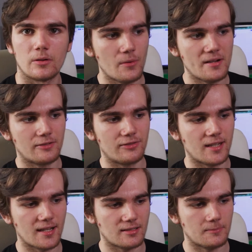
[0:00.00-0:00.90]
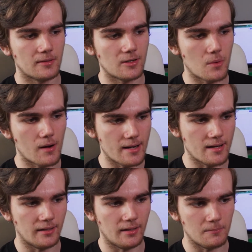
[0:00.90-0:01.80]
only to forget to plug one in
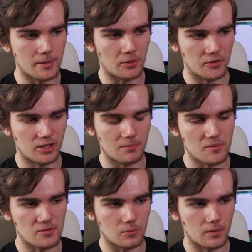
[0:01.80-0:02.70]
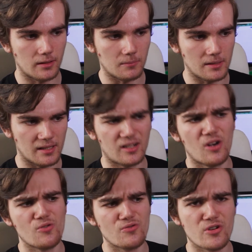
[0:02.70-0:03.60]
and then be on your commute to work being like,
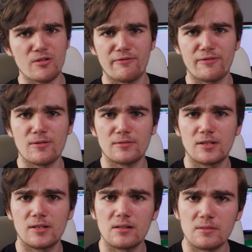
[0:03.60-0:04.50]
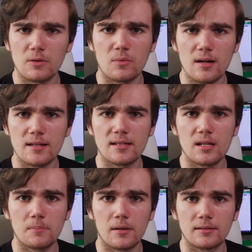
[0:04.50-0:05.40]
oh no, I forgot to charge my wireless
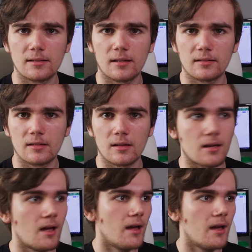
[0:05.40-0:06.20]
earbuds last night,